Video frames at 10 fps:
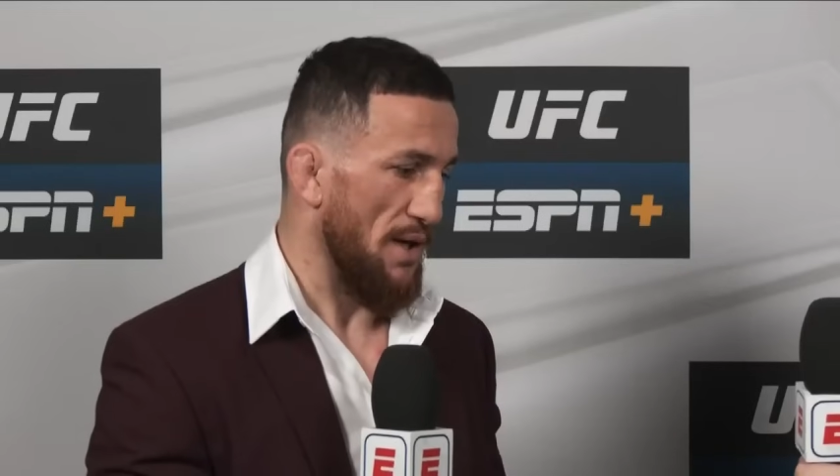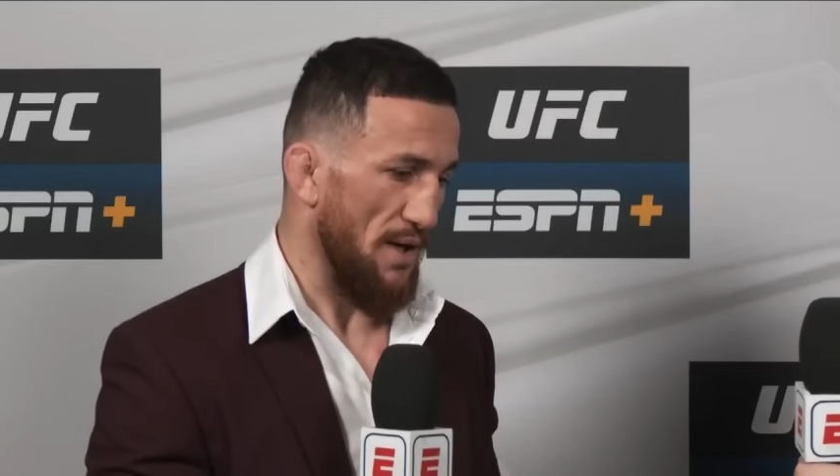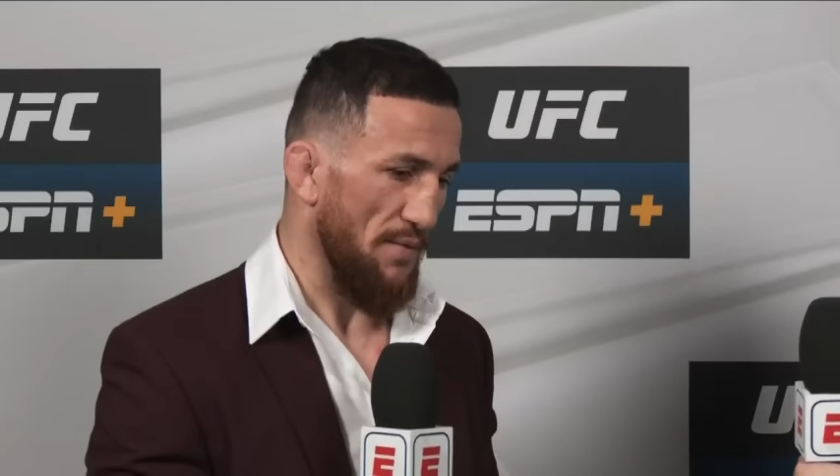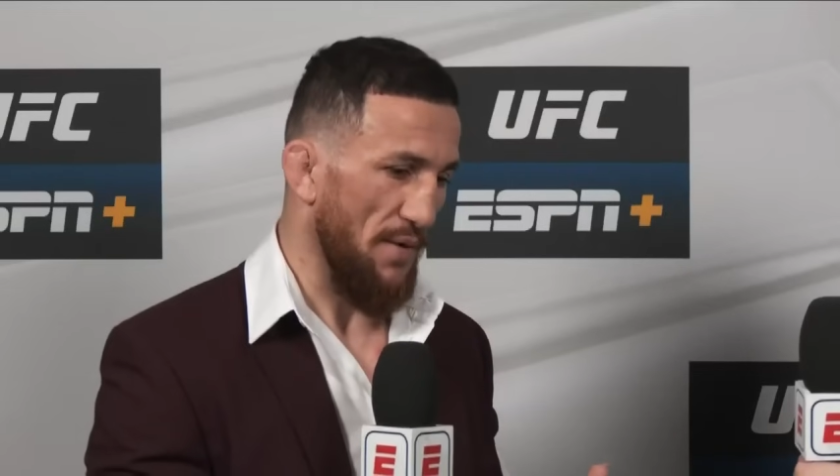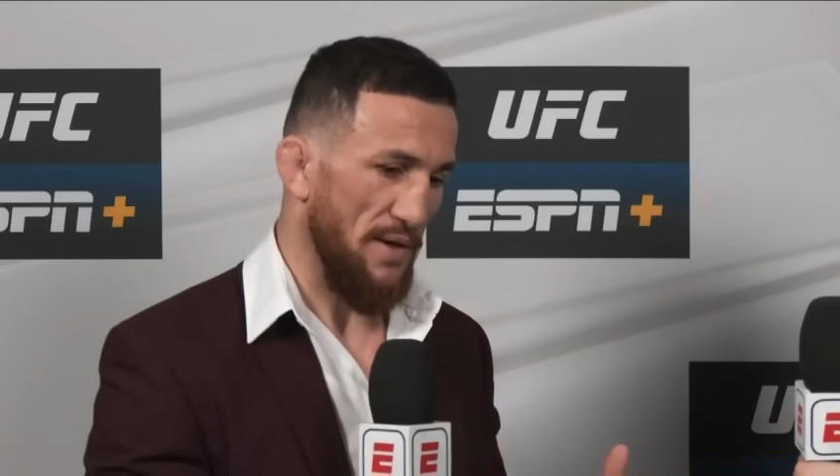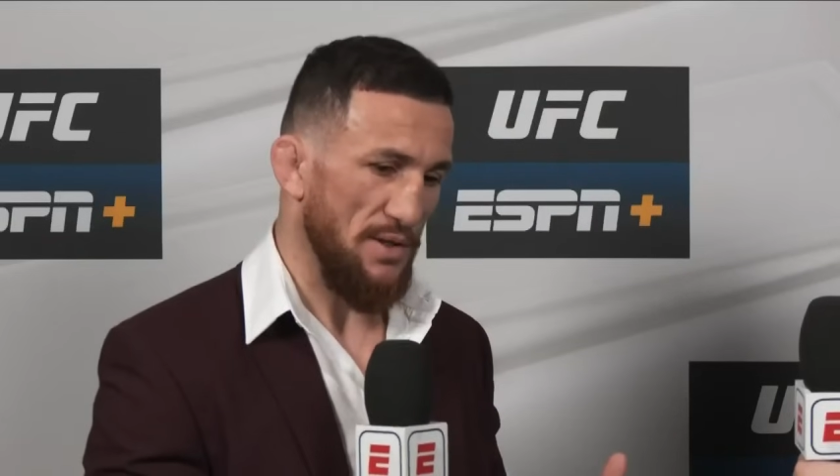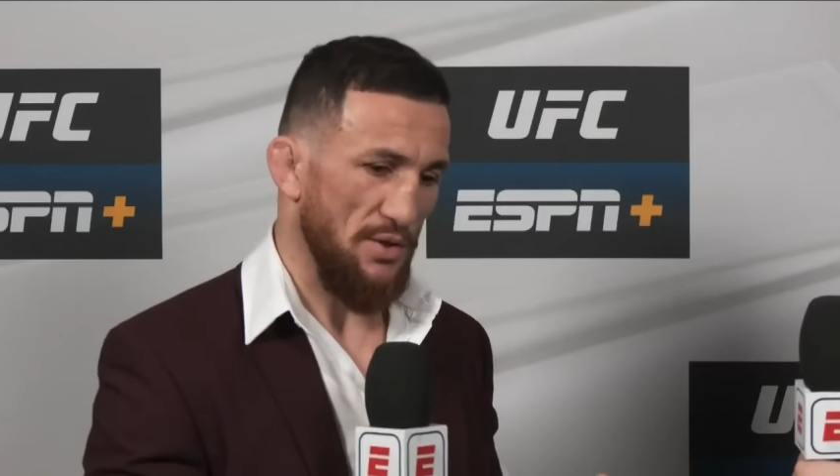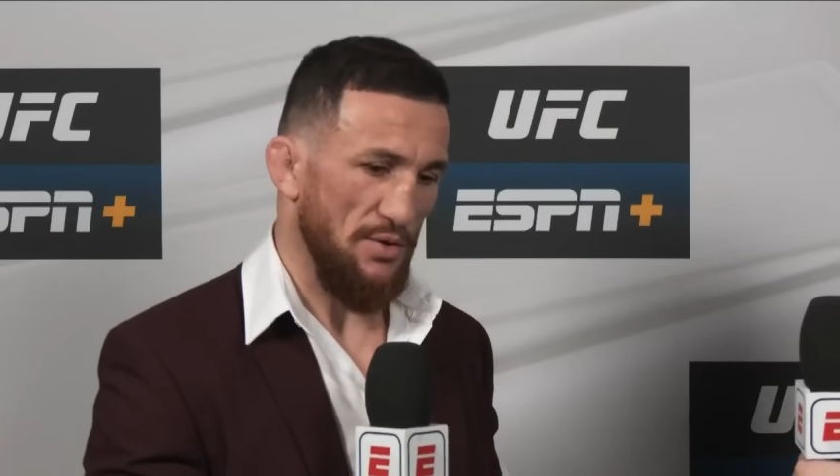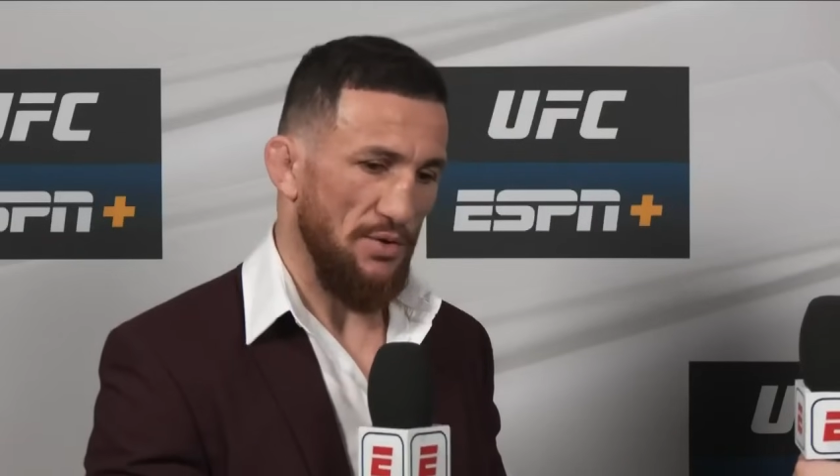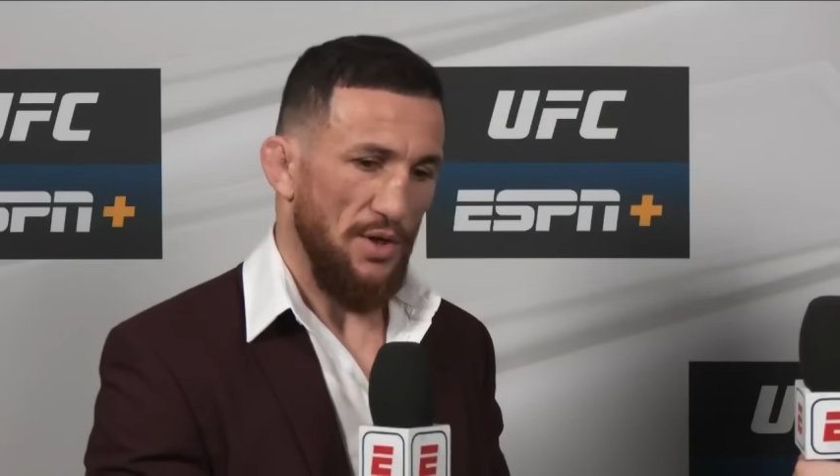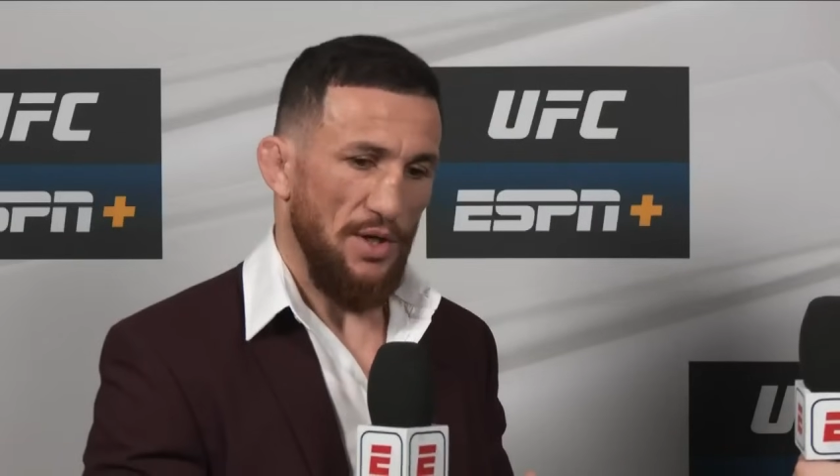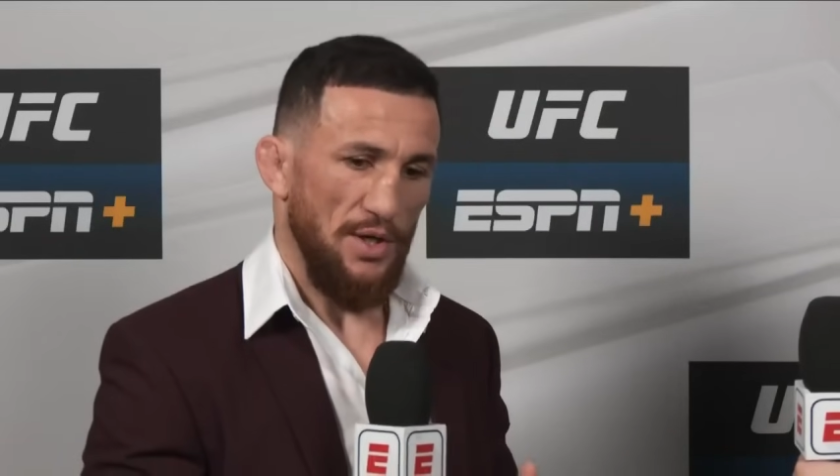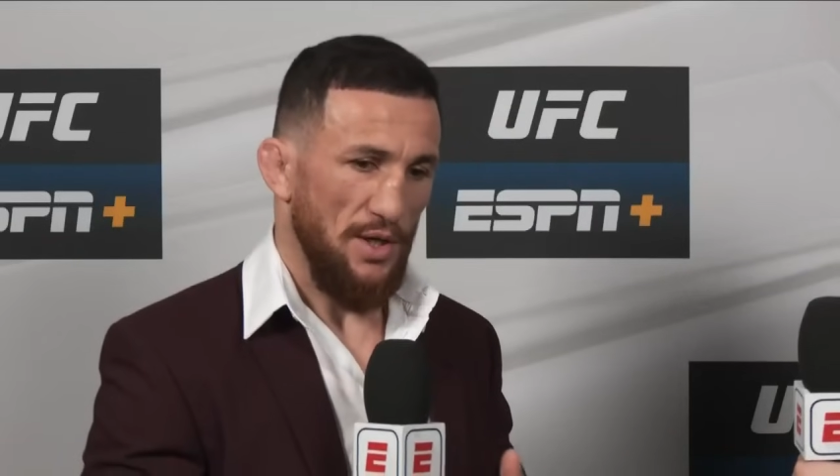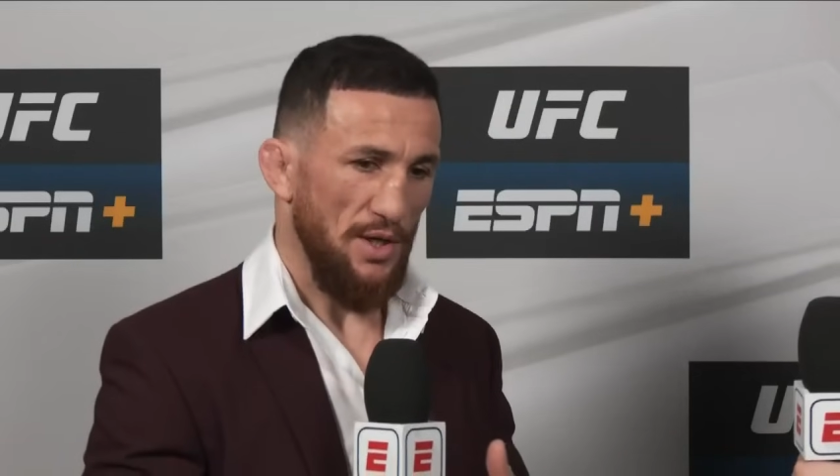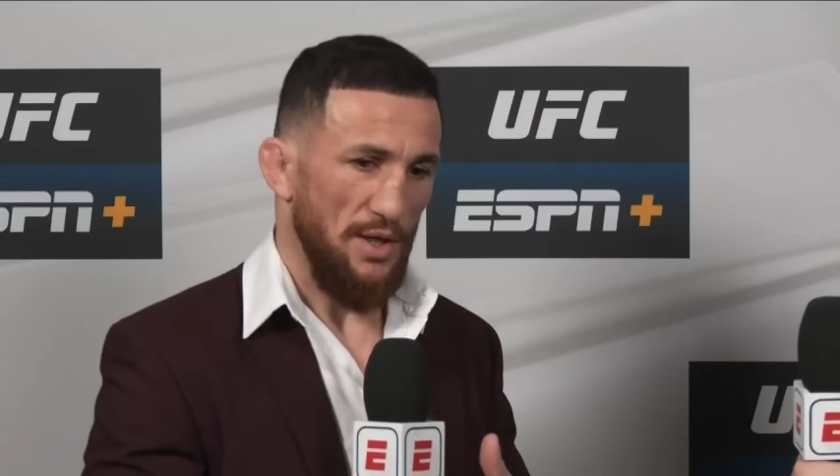he feels
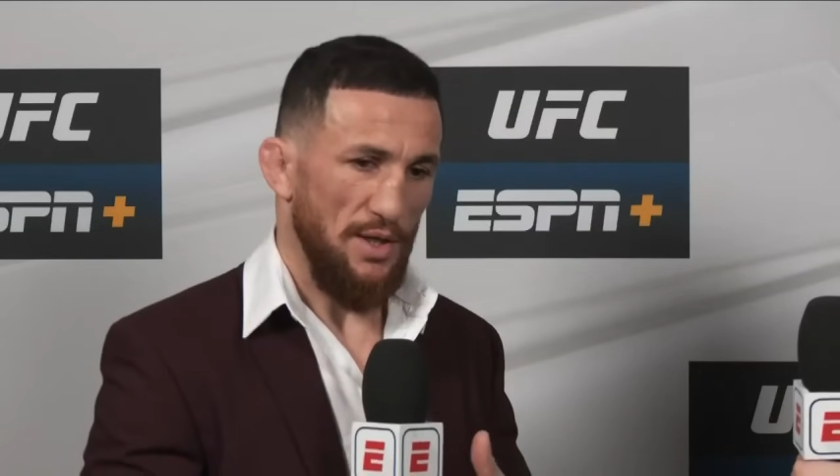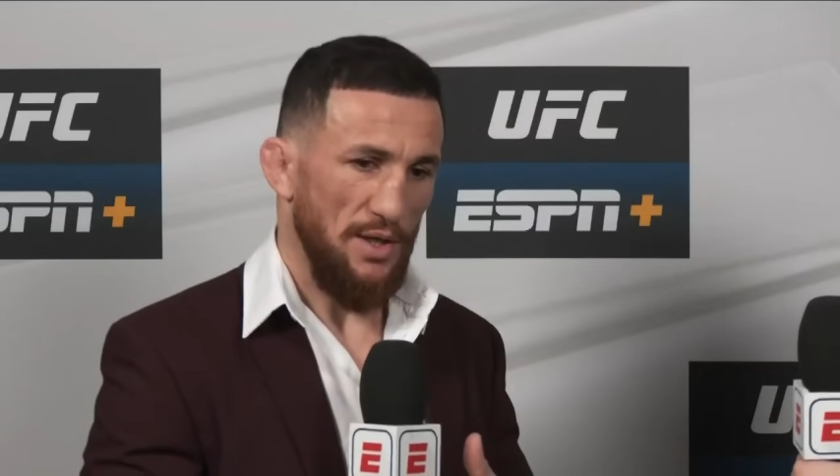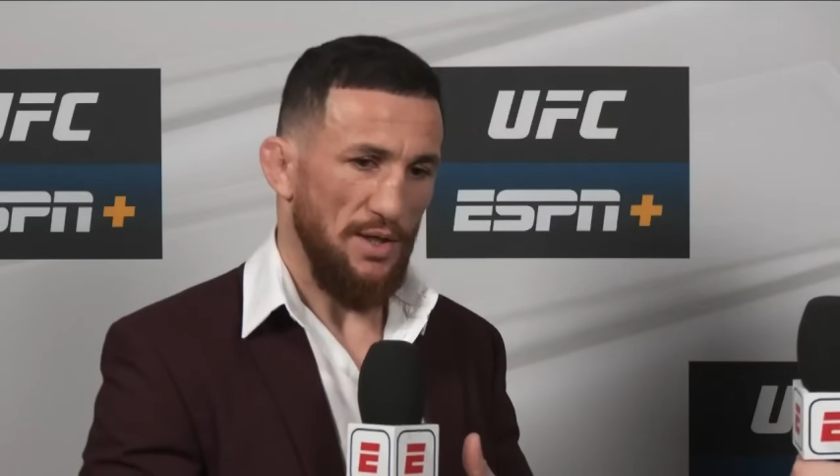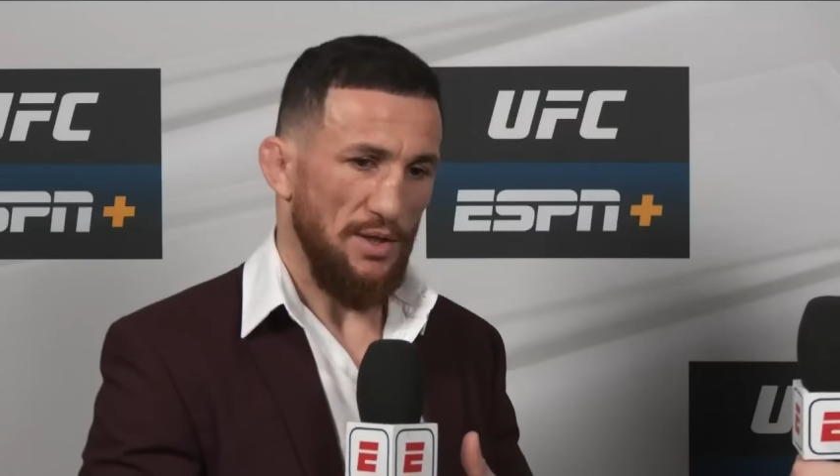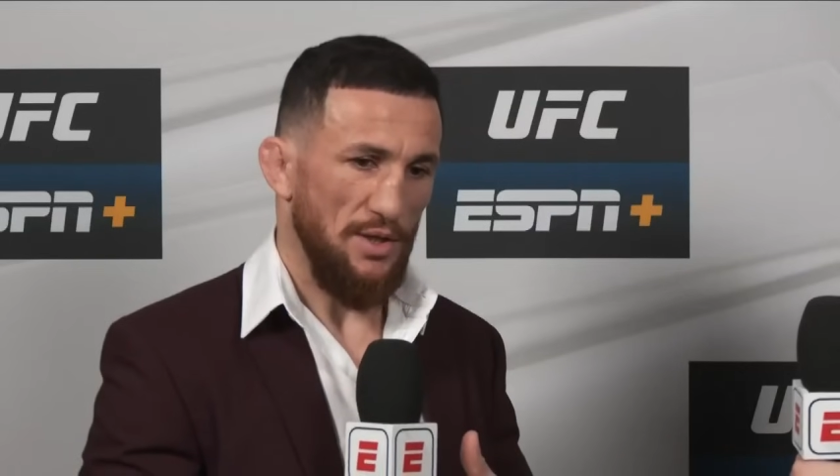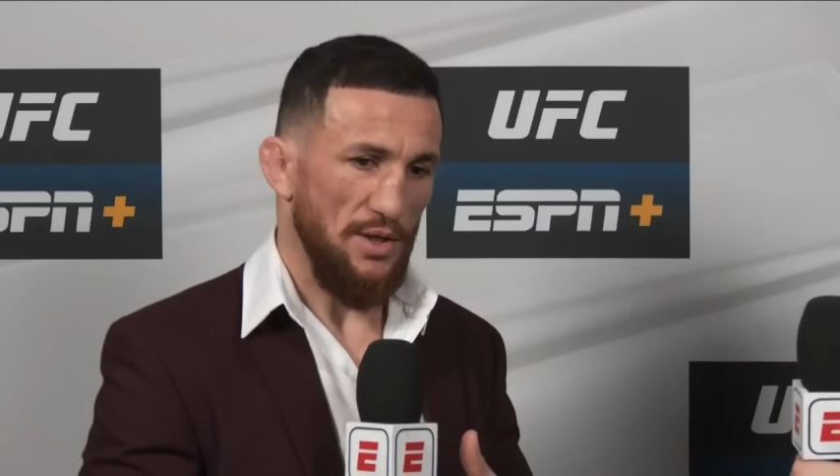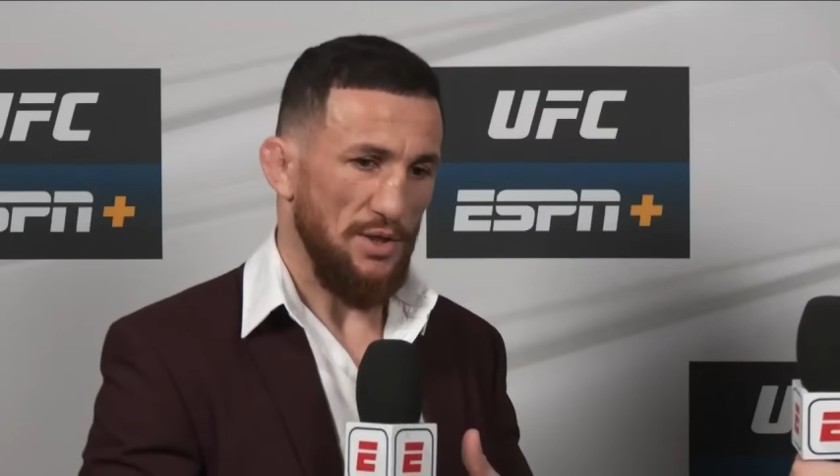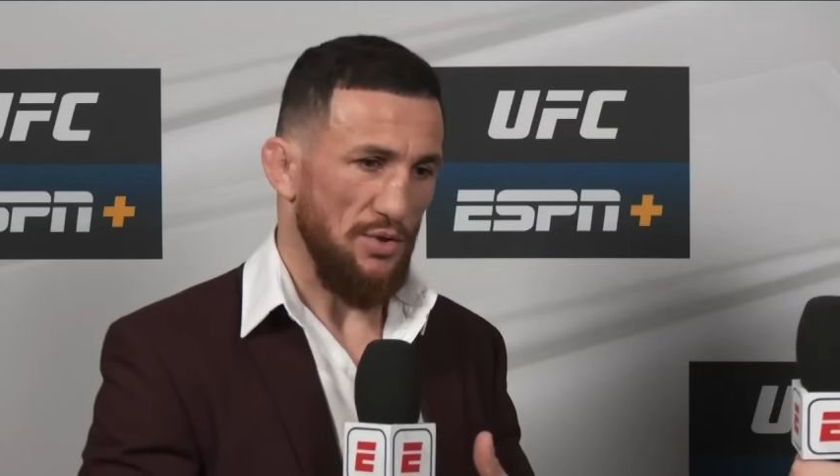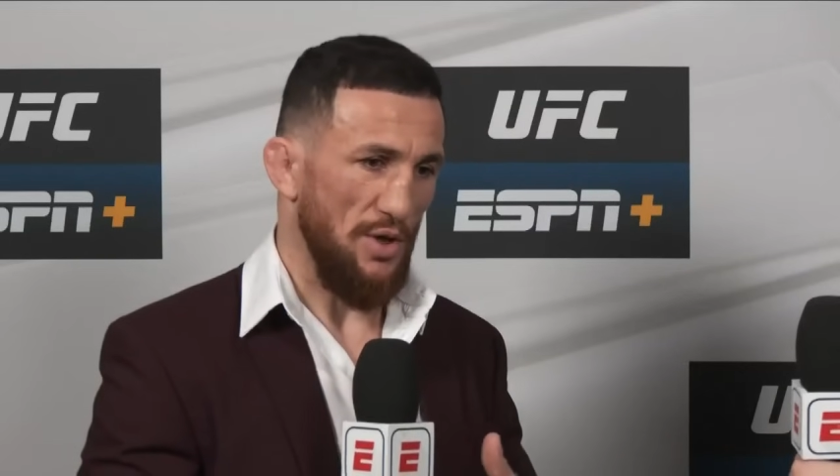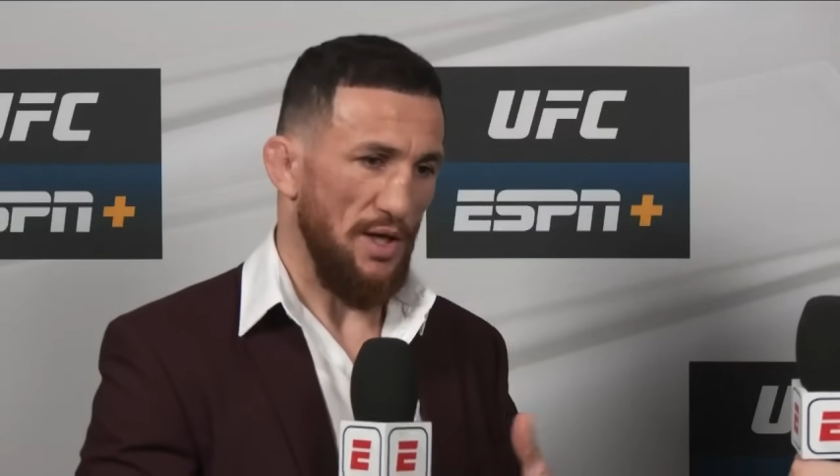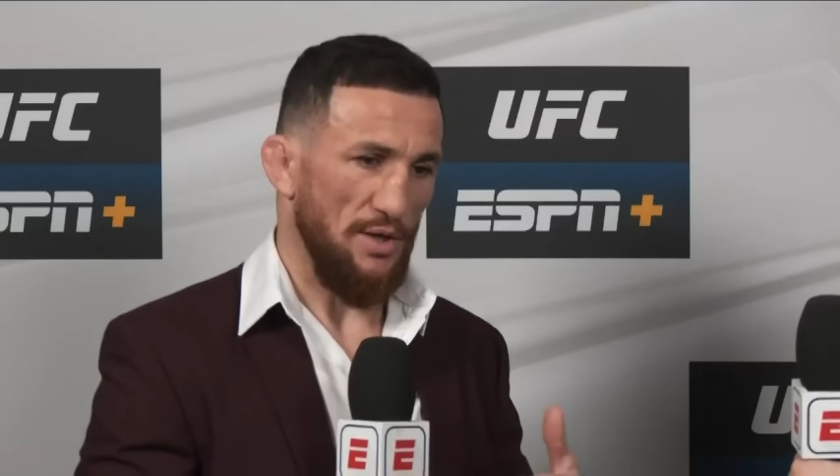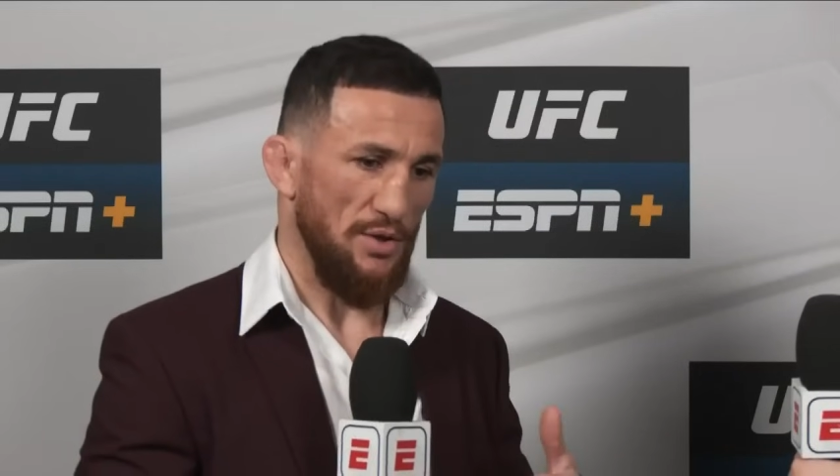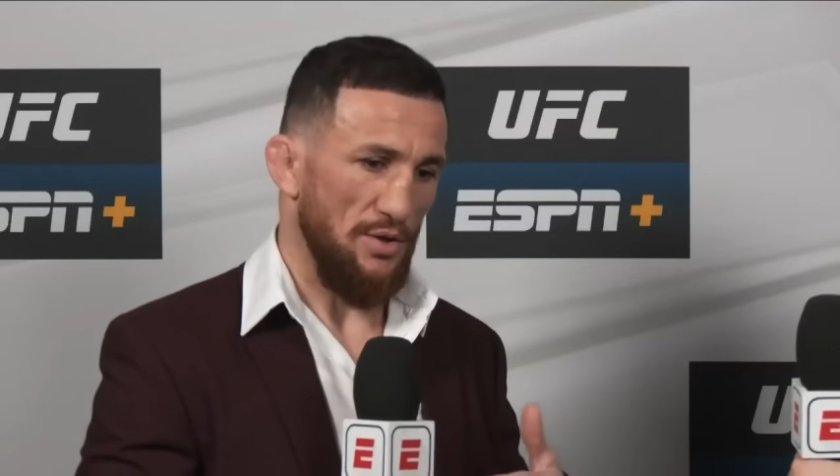he needs to get